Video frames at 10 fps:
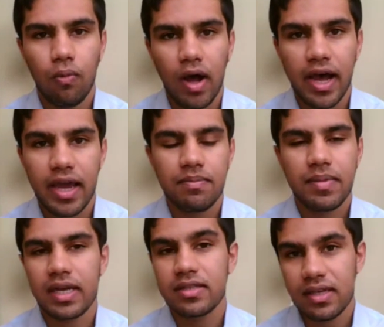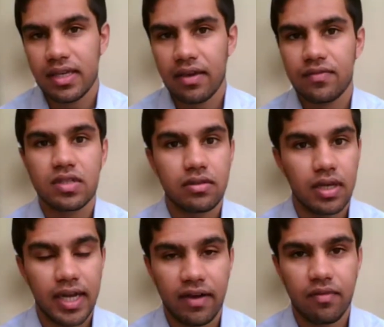Why? Because it gives
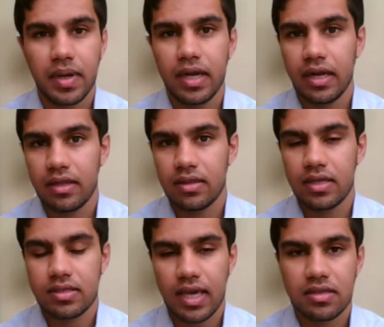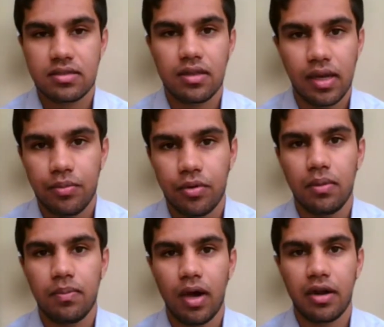the government, and in this case, the
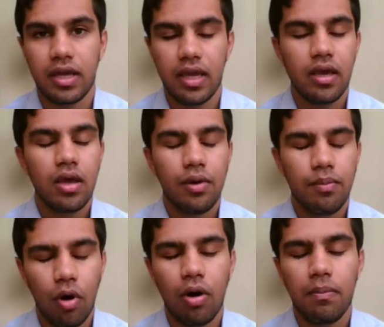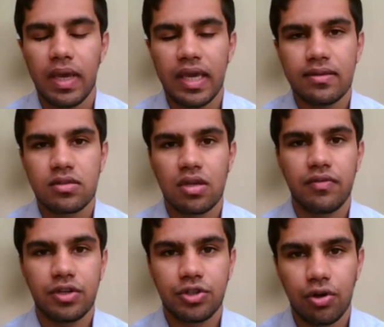Liberal Party, more means of
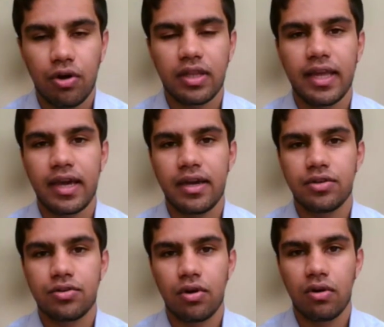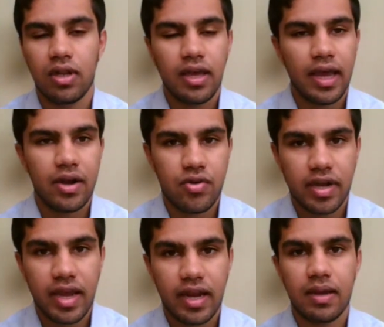ensuring their control and
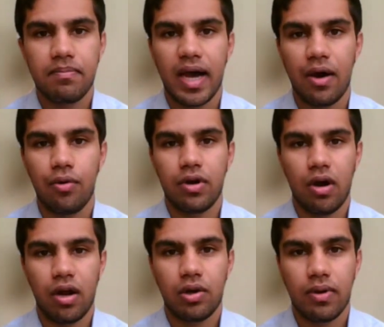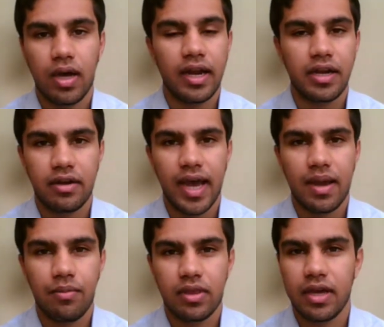retaining power in Ottawa at a
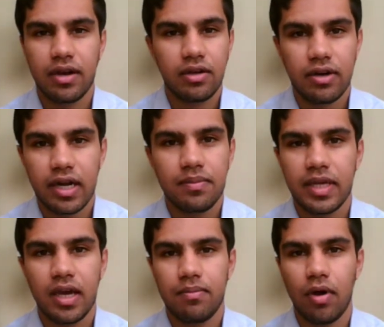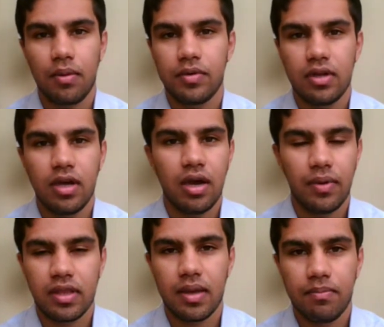time when they're incredibly unpopular,
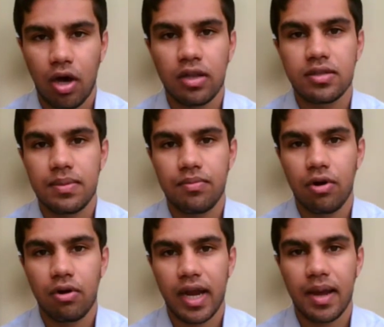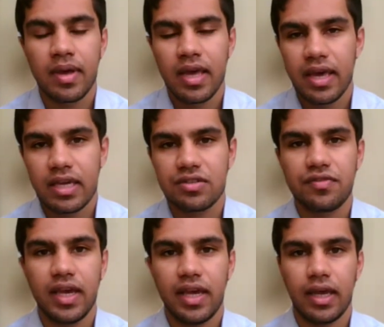when their policy program is
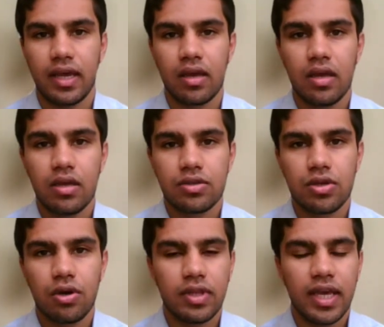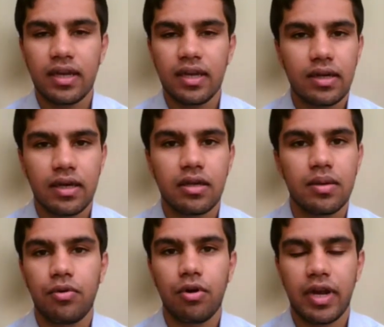failing. So they can clear
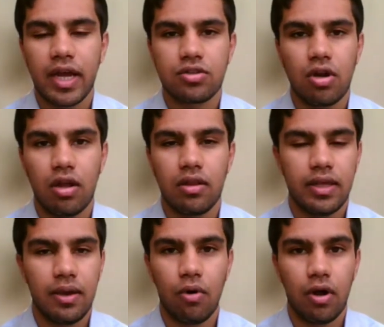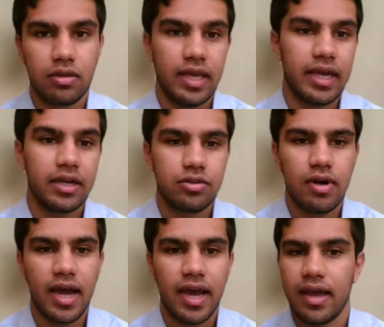the protest all they want. They can
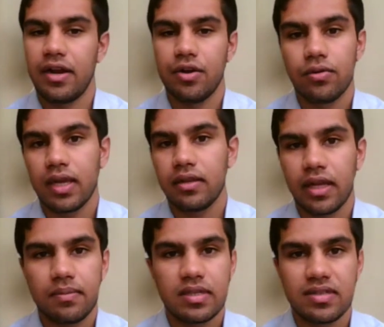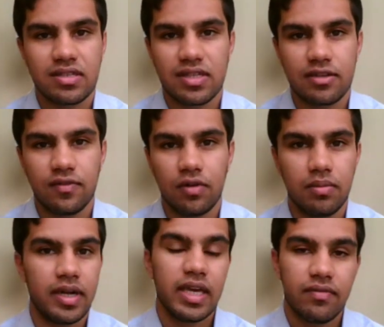try. I don't think they'll be successful,
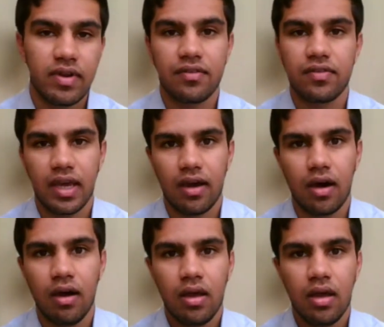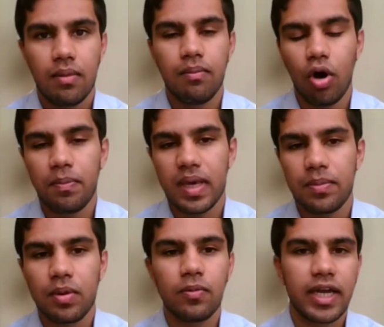but even if they are, more
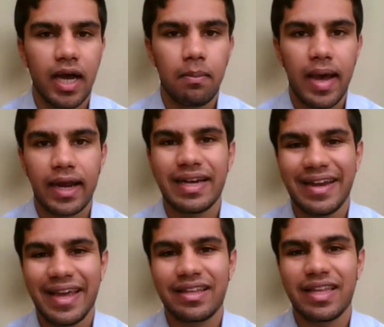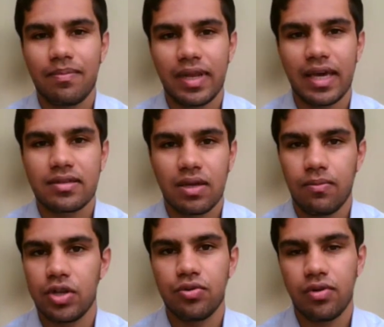people will come back to take their place. And
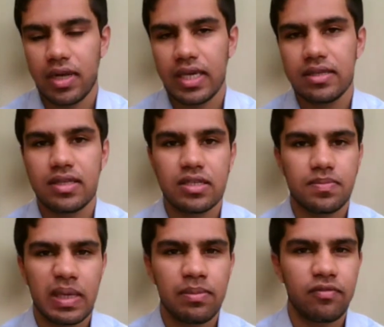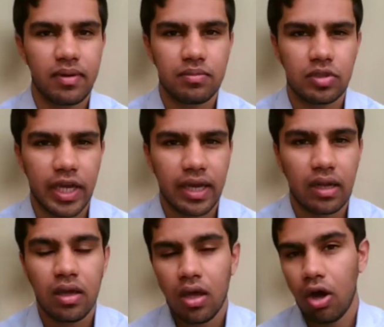when you release these people from
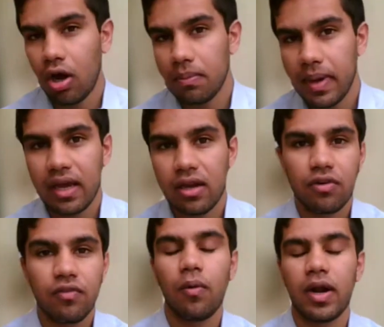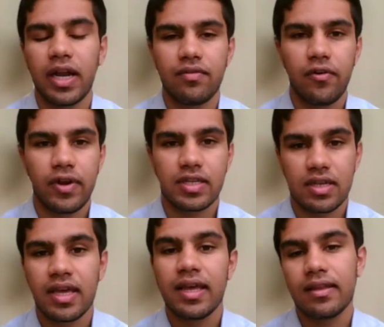jail on bail or for whatever
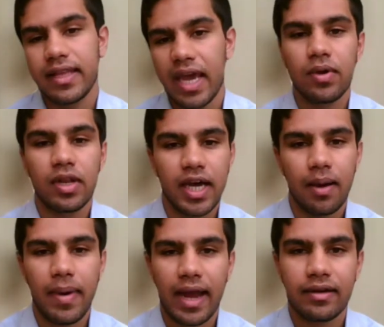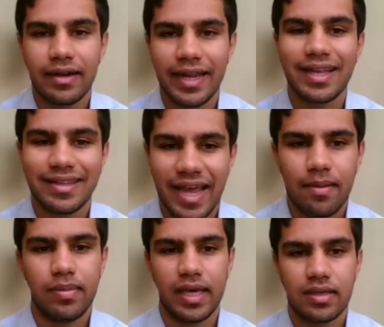reason, they will come back to take
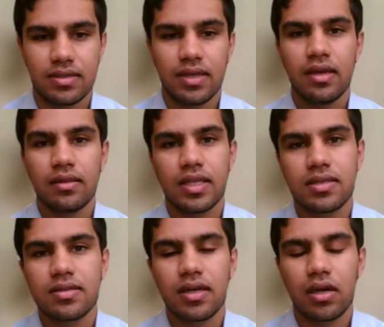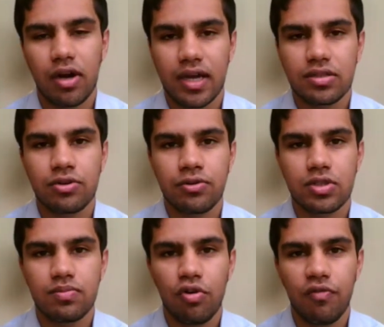their place. This is a
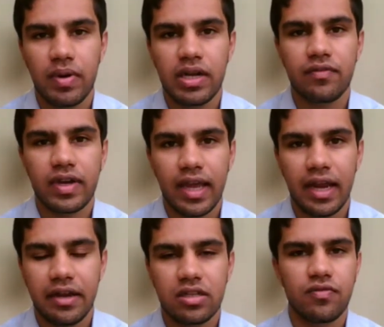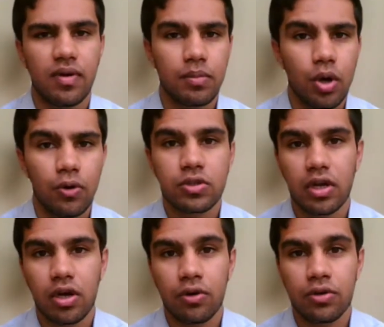grassroots movement of Canadians from coast
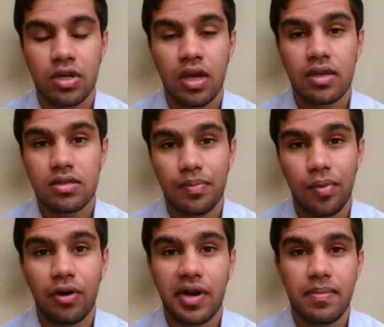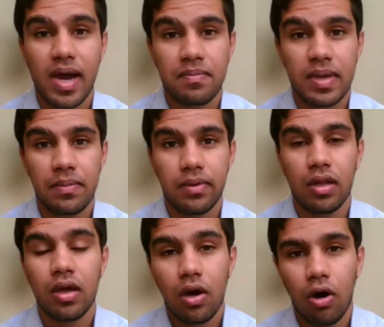to coast, supported by
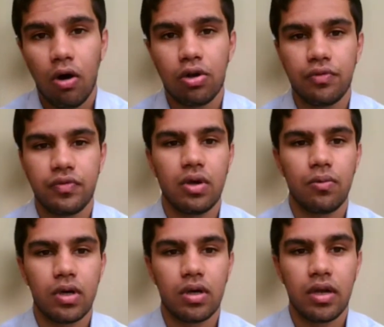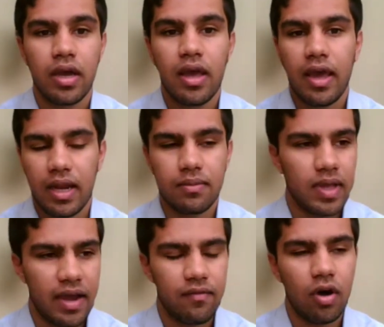people all over the world. And
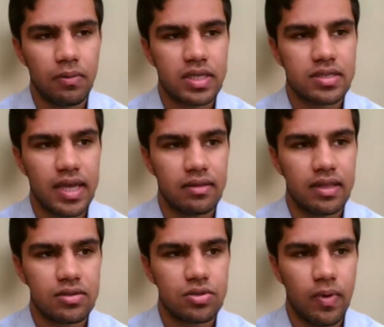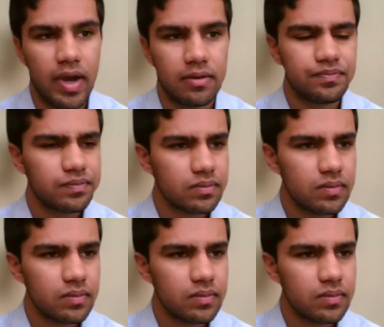I've always said this when